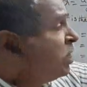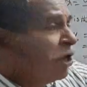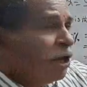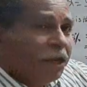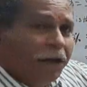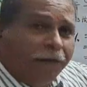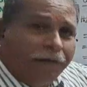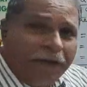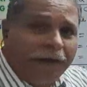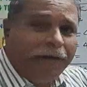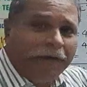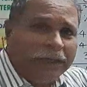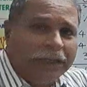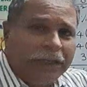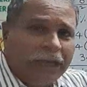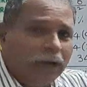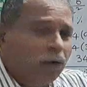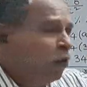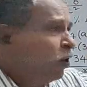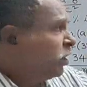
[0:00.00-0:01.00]
If a
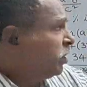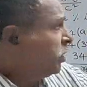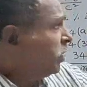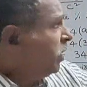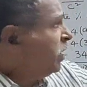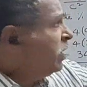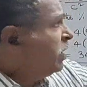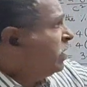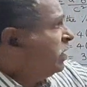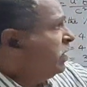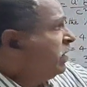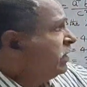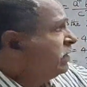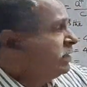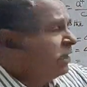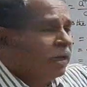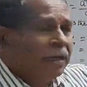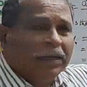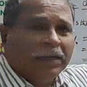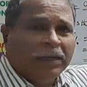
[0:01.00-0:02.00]
physical quantity
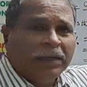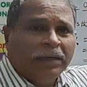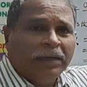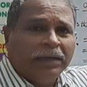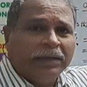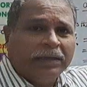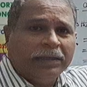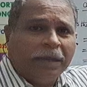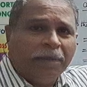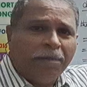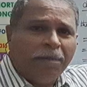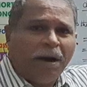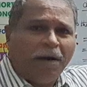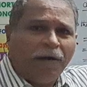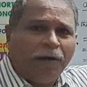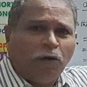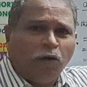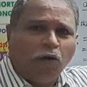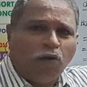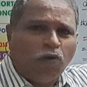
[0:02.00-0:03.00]
is a sum
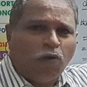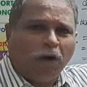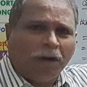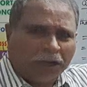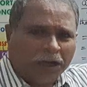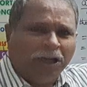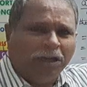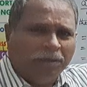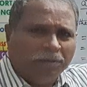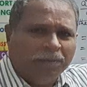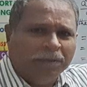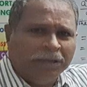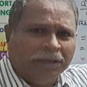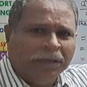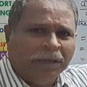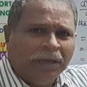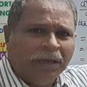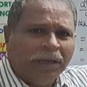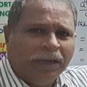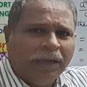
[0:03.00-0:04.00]
of two
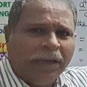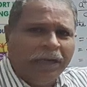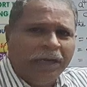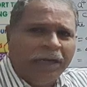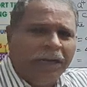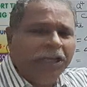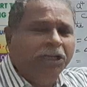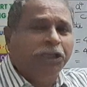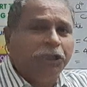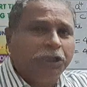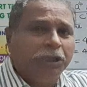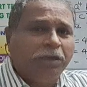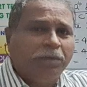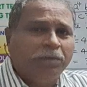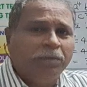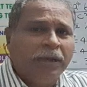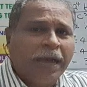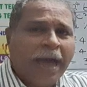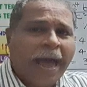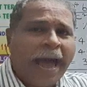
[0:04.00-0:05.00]
terms, then each
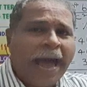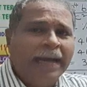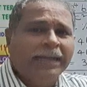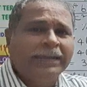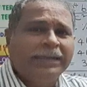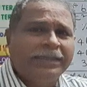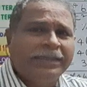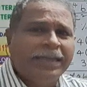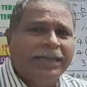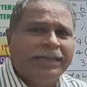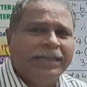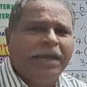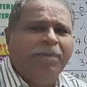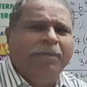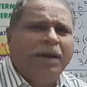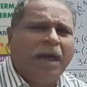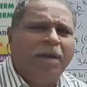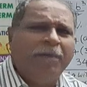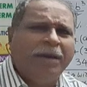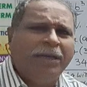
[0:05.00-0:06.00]
term has the
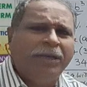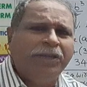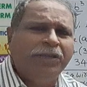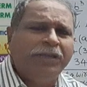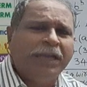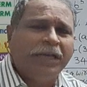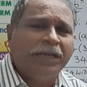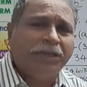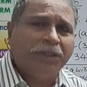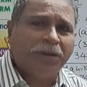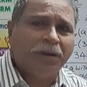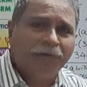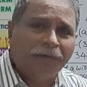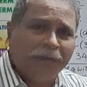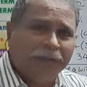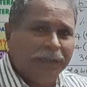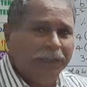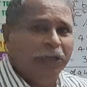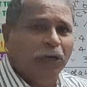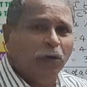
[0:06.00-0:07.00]
same dimensions as that of
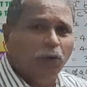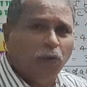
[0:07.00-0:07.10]
physical